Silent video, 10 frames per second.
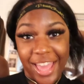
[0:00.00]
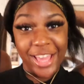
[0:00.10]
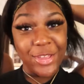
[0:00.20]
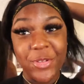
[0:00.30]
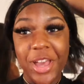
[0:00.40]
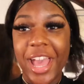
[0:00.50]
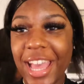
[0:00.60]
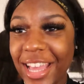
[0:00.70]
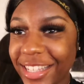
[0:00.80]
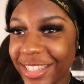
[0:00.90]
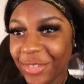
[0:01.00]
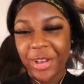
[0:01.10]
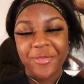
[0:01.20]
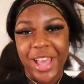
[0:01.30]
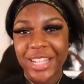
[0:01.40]
Hey you guys, and
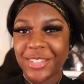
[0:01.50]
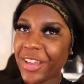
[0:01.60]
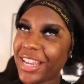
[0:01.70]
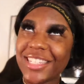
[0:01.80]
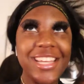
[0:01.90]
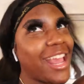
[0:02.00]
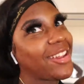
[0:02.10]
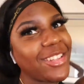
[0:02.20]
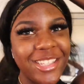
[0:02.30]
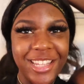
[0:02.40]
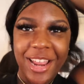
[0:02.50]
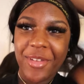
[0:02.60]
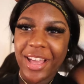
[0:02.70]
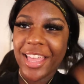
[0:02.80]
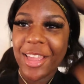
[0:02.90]
welcome back to my channel. So today I'm
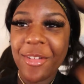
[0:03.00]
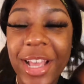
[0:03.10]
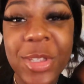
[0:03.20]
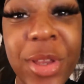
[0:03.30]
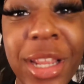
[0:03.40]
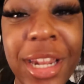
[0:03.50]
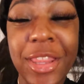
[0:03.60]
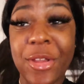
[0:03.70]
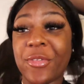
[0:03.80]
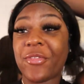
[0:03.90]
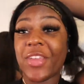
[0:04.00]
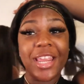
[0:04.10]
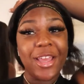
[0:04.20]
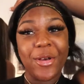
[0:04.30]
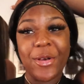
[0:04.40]
back again, you guys, with another
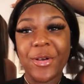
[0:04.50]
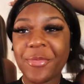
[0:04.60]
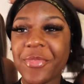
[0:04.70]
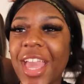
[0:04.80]
video.